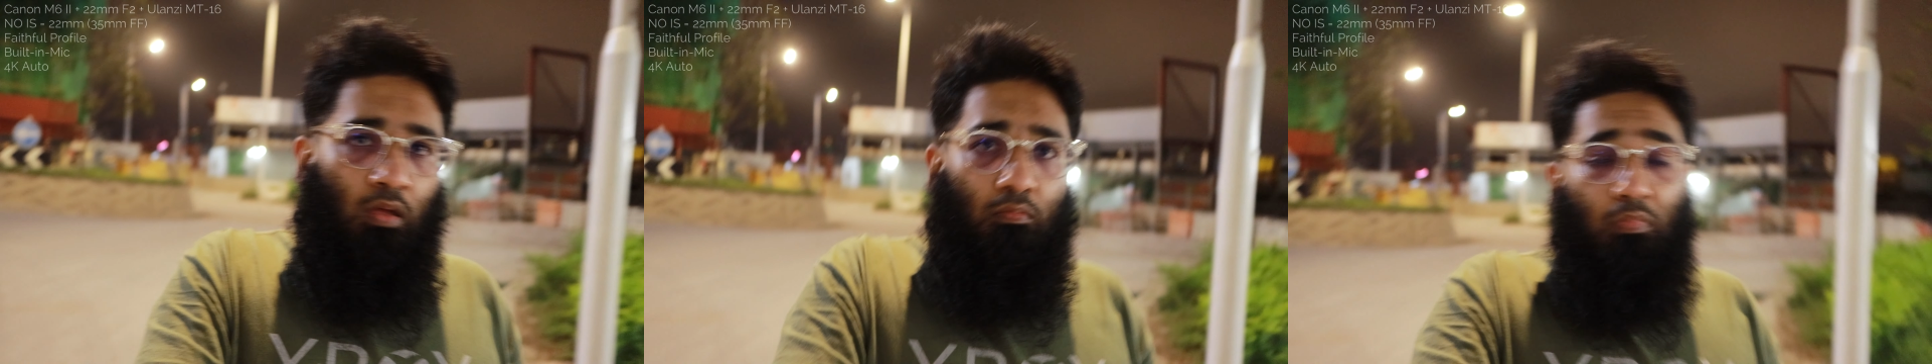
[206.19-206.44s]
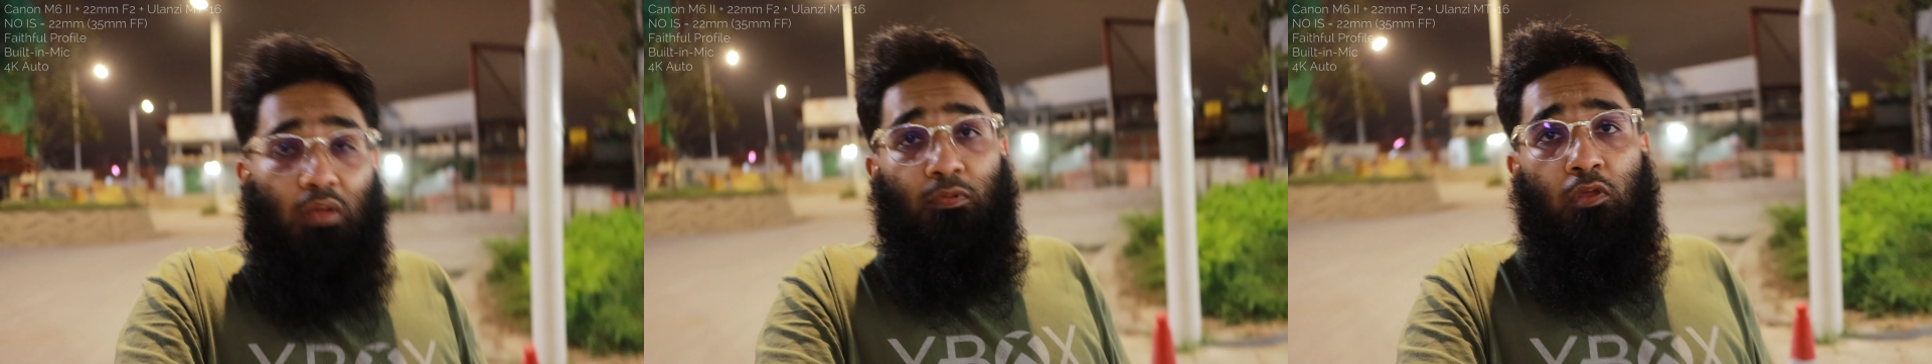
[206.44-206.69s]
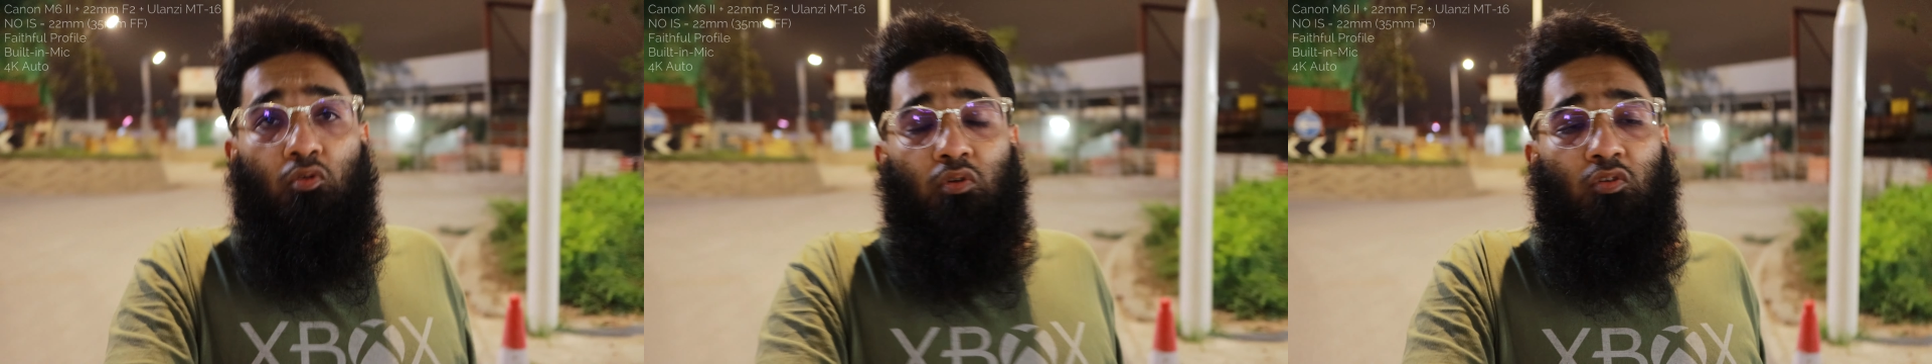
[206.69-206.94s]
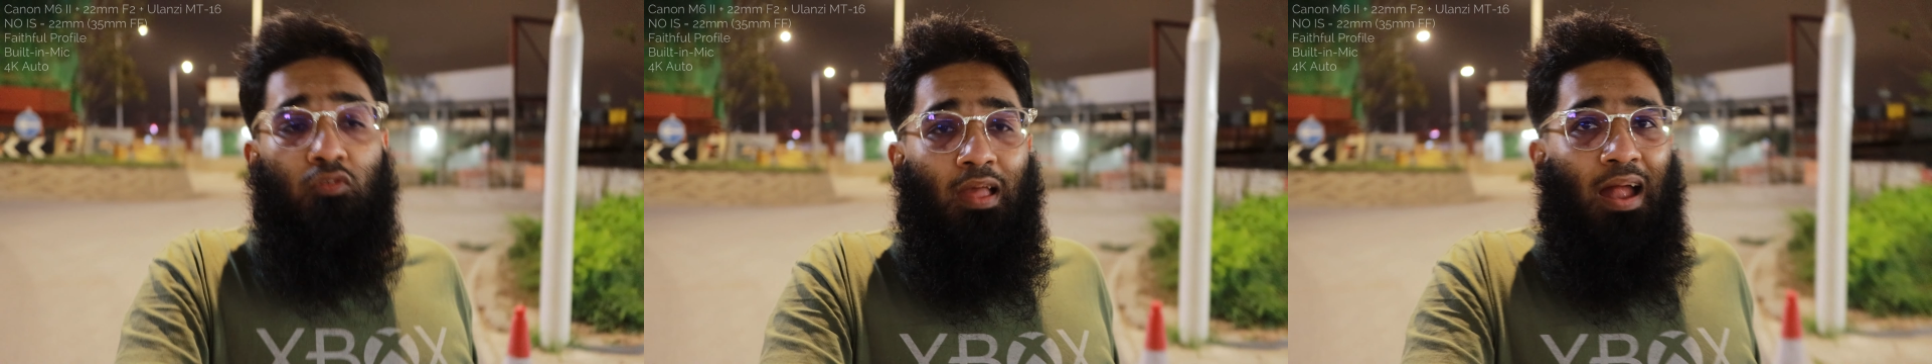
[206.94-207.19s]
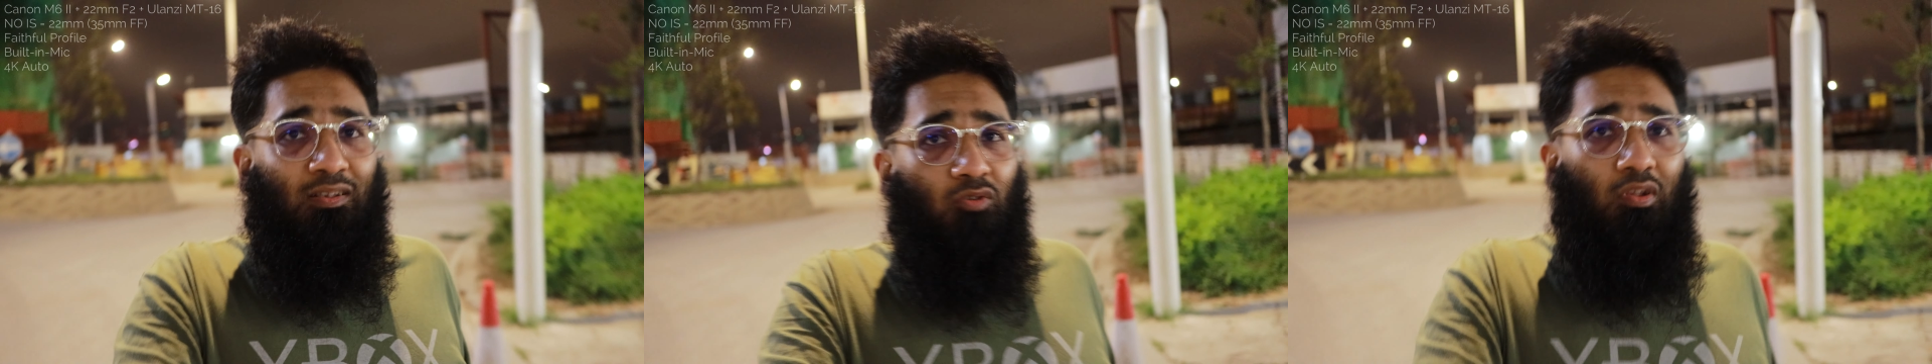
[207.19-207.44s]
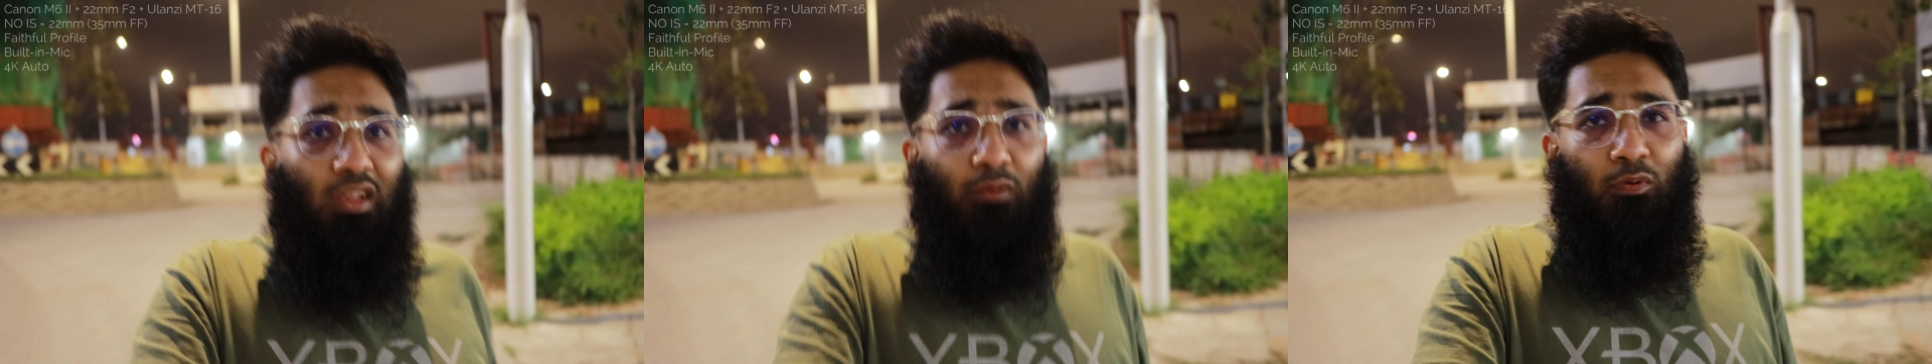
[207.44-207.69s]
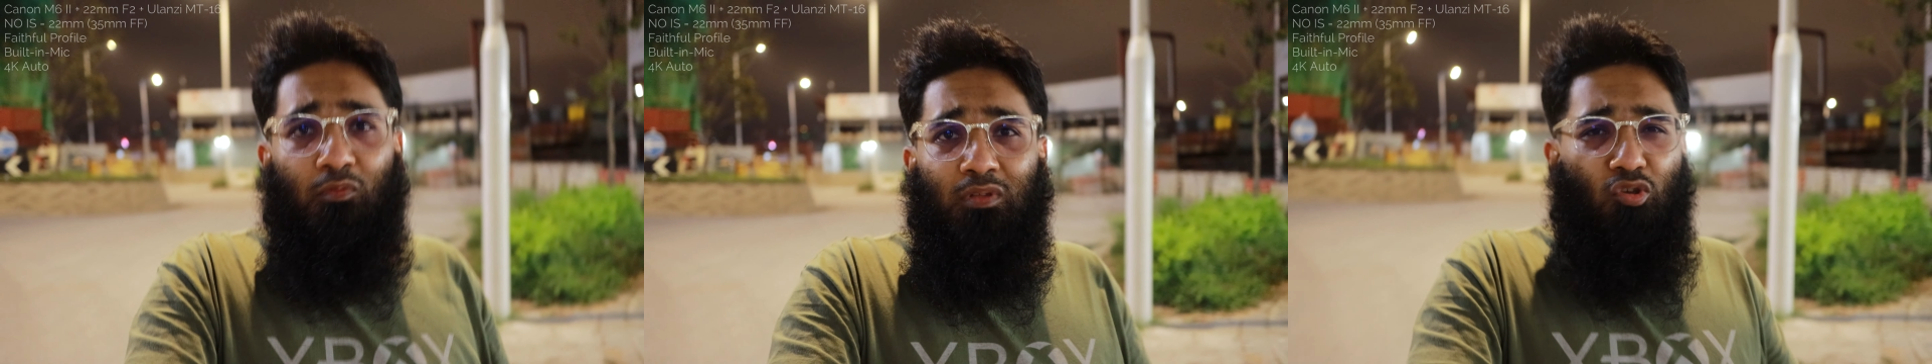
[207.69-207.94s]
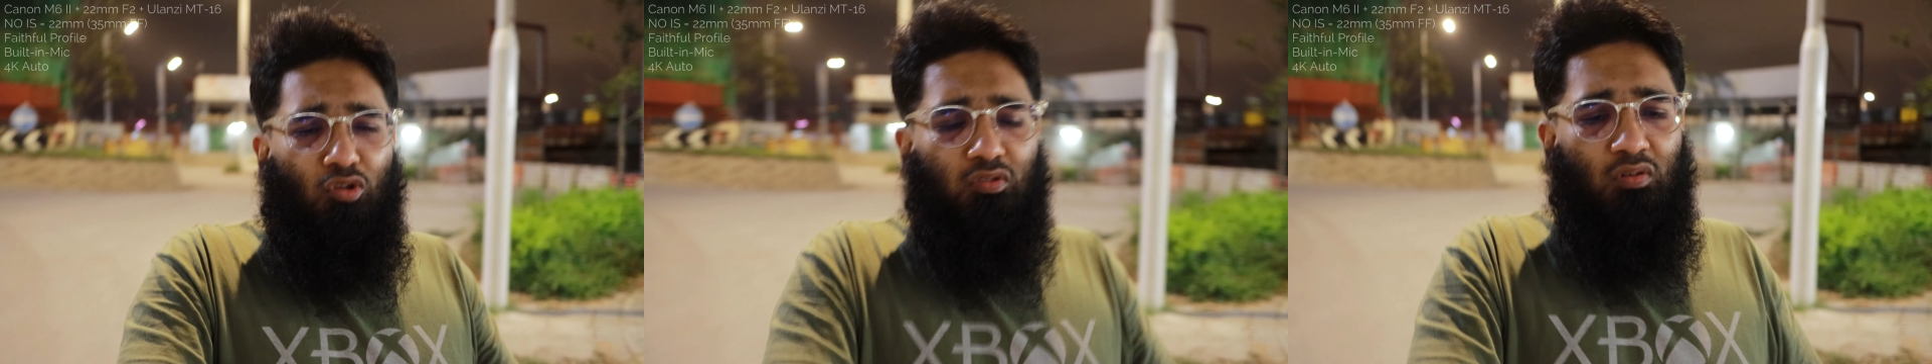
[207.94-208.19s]
maybe you can use auto level,
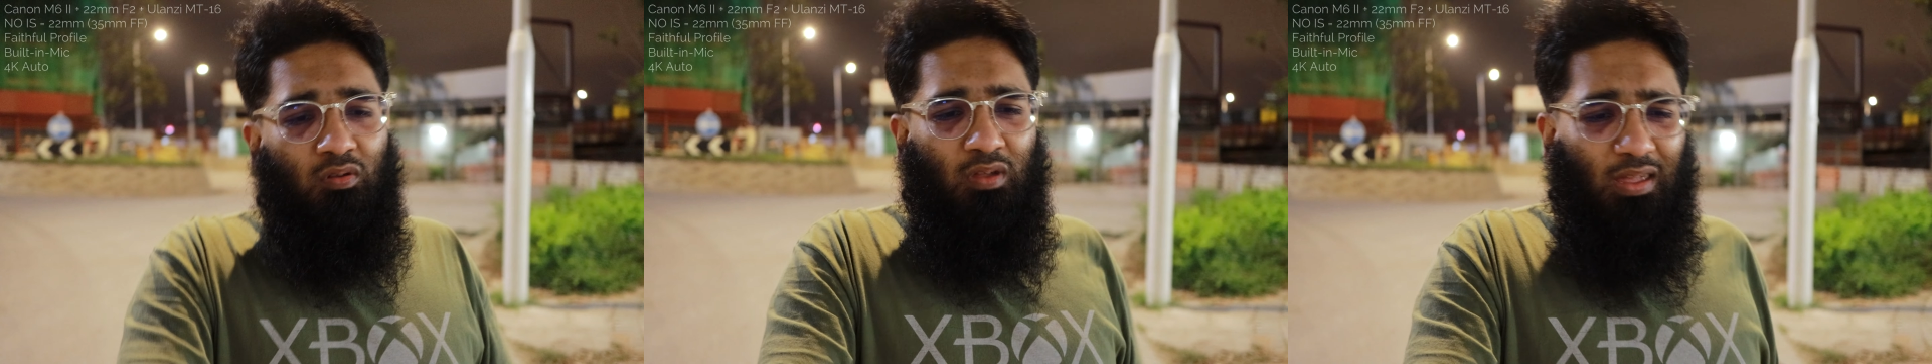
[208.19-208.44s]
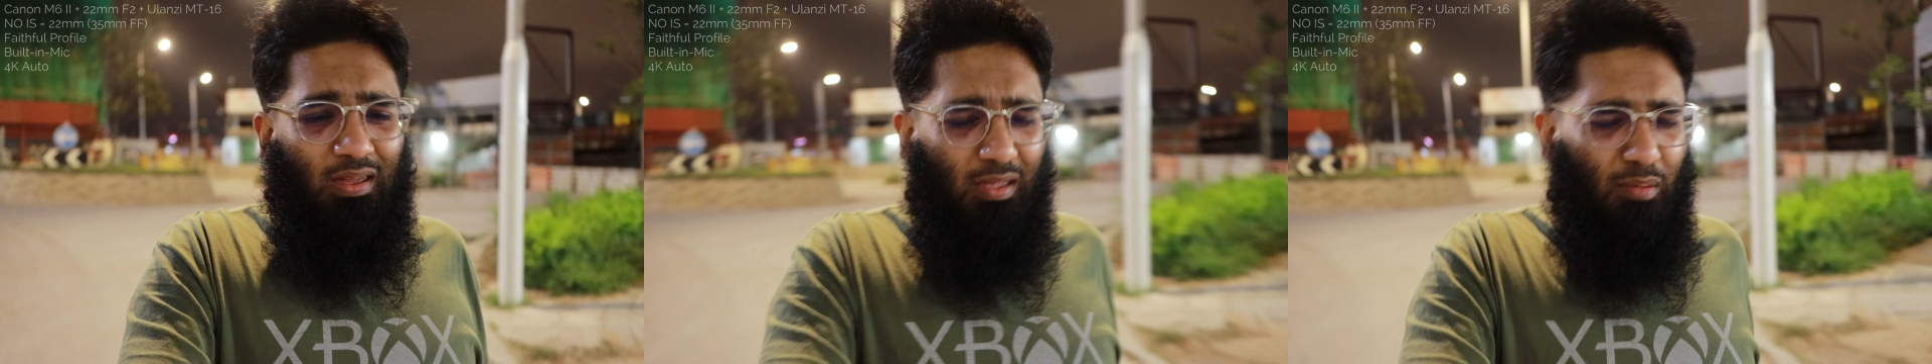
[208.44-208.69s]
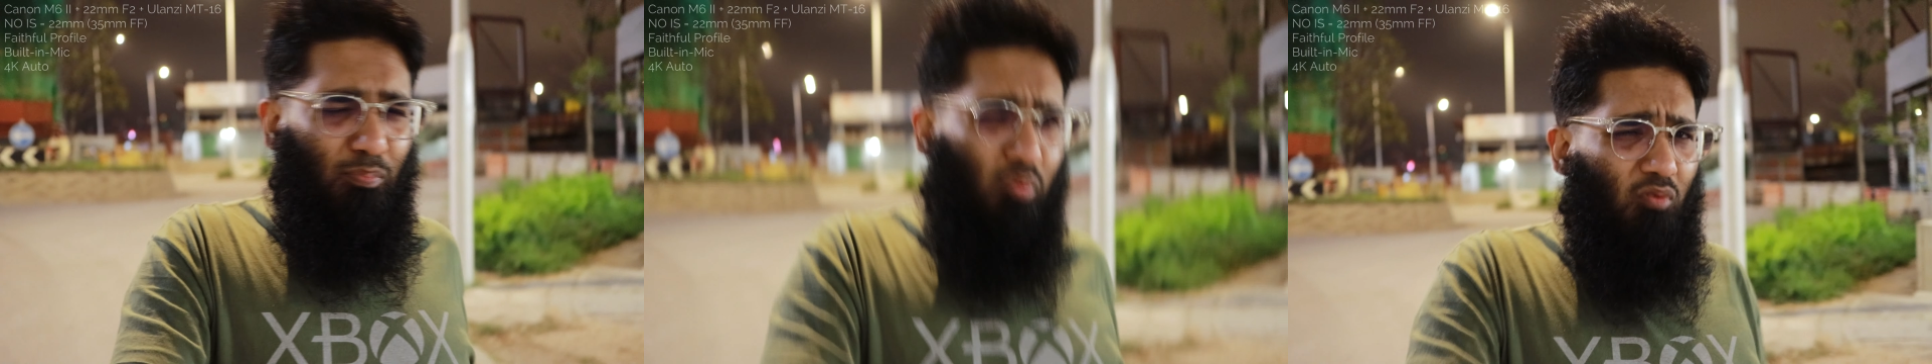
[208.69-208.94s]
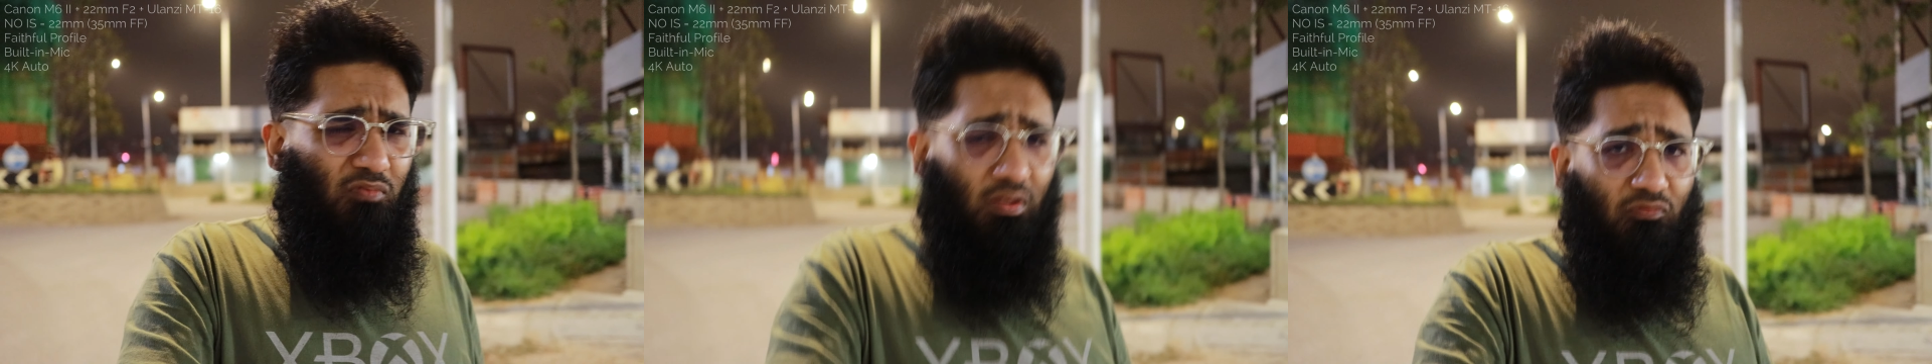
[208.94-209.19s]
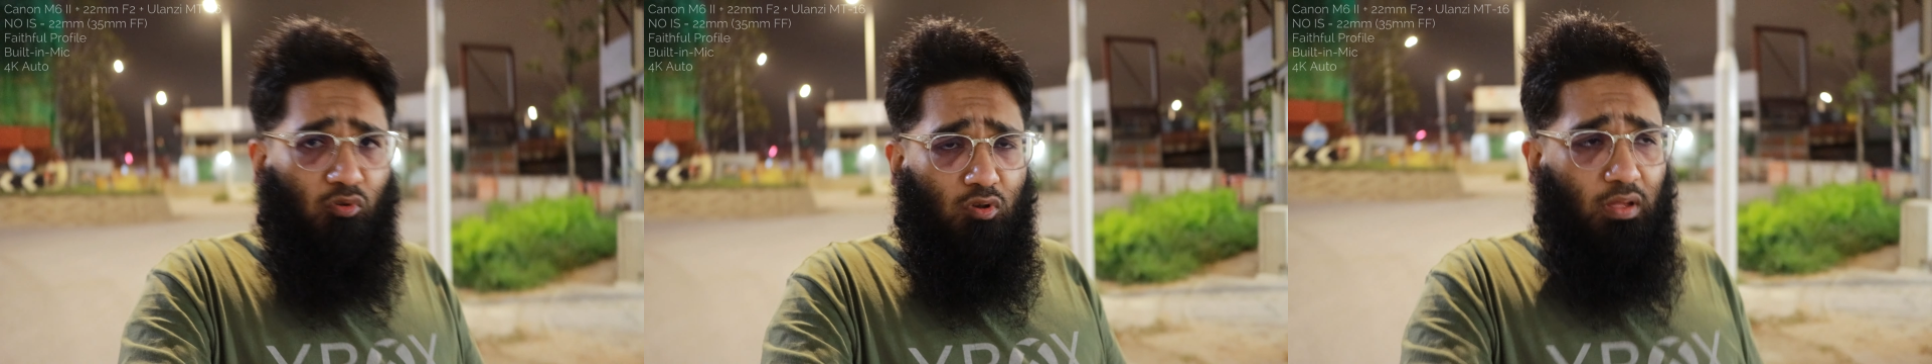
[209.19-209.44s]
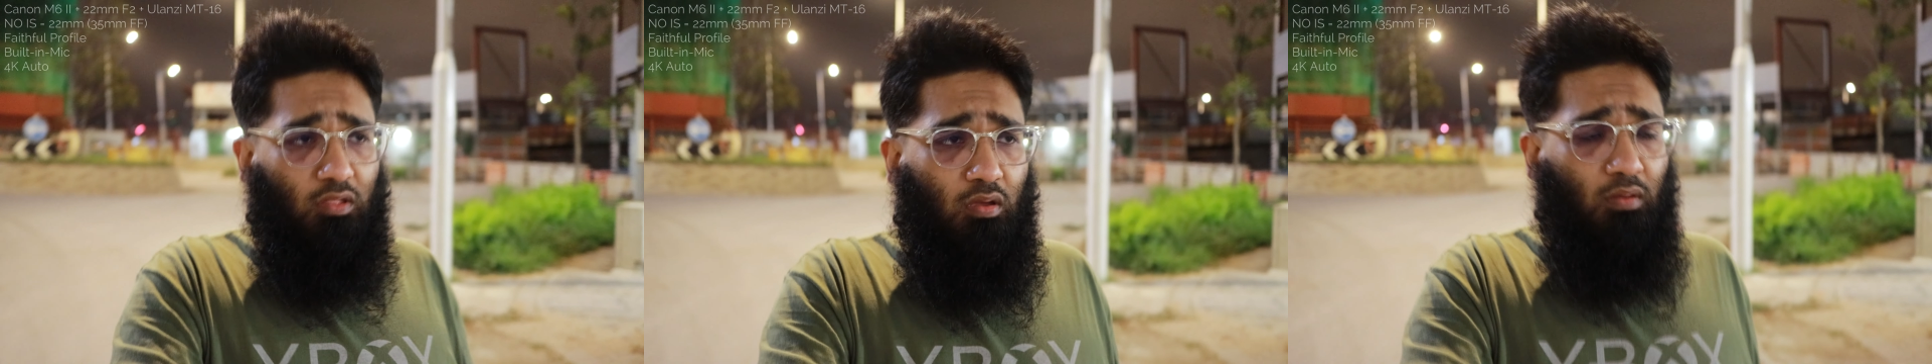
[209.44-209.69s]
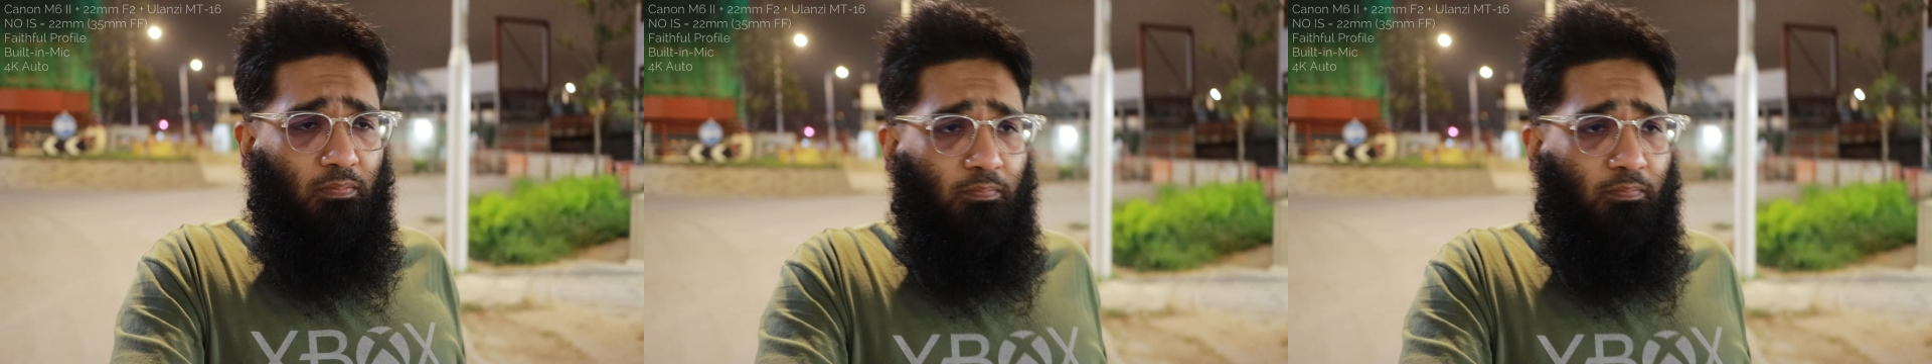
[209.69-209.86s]
which also improve the footage.